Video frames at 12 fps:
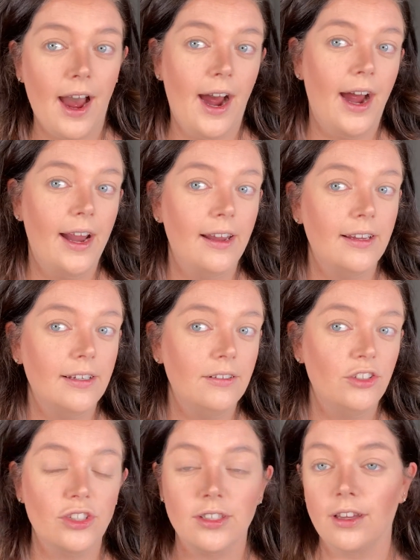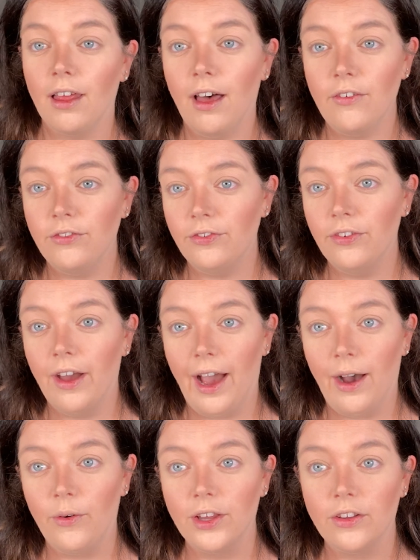I just love
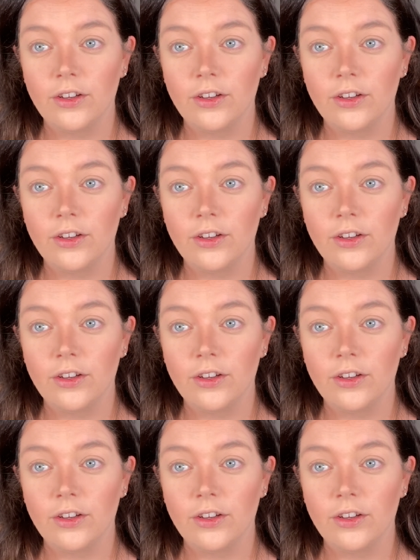how it